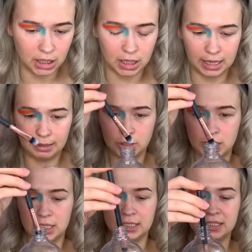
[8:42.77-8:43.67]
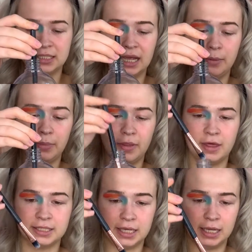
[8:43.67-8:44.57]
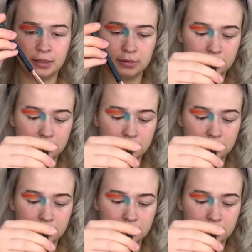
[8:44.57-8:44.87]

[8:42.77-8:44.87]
And I'm going to dip this in.